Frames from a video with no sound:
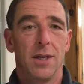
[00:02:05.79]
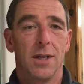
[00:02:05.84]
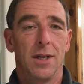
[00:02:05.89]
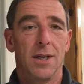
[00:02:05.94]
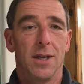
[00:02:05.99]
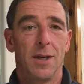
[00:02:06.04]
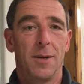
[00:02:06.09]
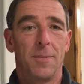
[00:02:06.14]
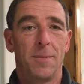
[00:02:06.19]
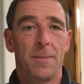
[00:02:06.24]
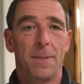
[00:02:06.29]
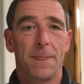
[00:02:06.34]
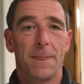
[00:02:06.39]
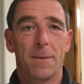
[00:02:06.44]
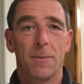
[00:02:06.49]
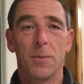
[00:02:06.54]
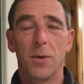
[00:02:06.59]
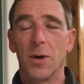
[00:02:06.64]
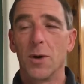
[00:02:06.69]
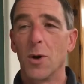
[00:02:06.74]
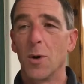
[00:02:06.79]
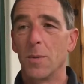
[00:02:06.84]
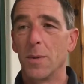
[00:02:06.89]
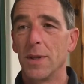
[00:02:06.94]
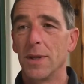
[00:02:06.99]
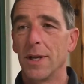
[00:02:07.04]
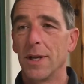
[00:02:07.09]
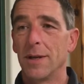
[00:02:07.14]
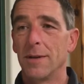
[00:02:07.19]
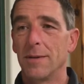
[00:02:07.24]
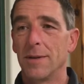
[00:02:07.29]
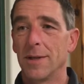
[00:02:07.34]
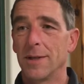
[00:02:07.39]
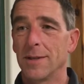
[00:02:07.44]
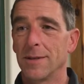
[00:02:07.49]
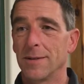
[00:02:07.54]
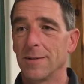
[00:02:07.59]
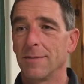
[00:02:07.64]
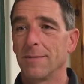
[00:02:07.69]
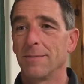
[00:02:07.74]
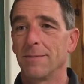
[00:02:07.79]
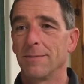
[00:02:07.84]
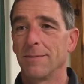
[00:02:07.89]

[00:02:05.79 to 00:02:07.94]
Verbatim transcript: um, we're hoping that this